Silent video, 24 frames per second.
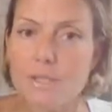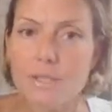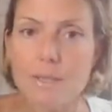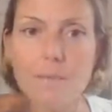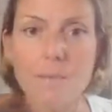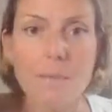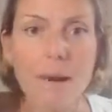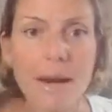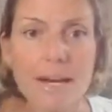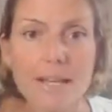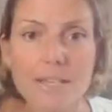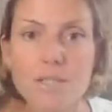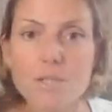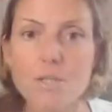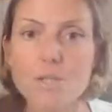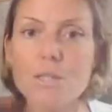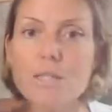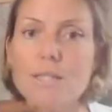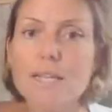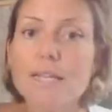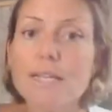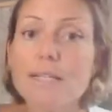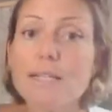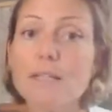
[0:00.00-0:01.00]
And the mind just
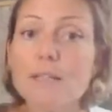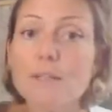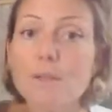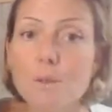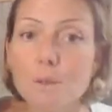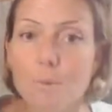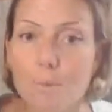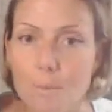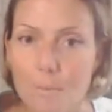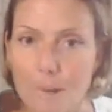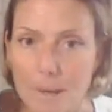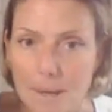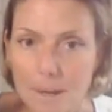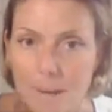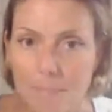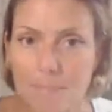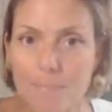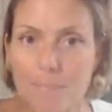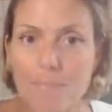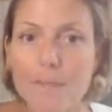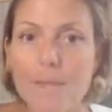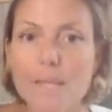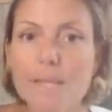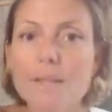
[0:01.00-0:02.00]
stays looping
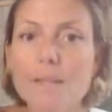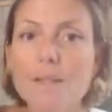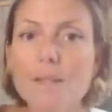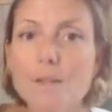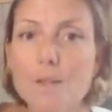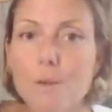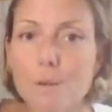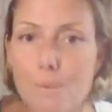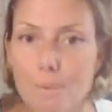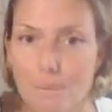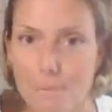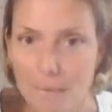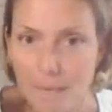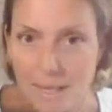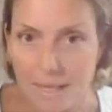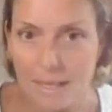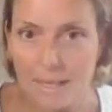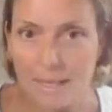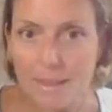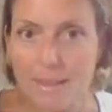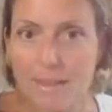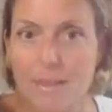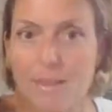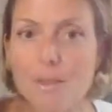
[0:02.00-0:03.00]
and looping
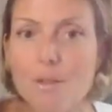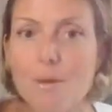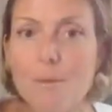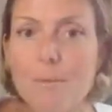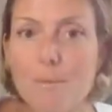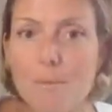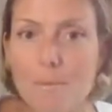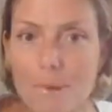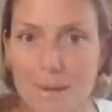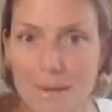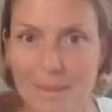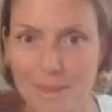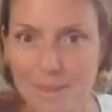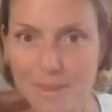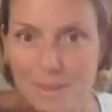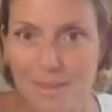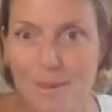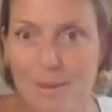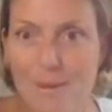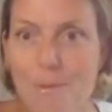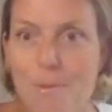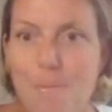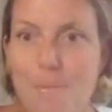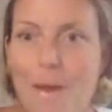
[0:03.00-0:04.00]
and looping and
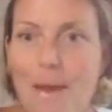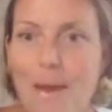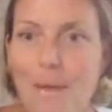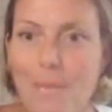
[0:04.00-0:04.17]
looping.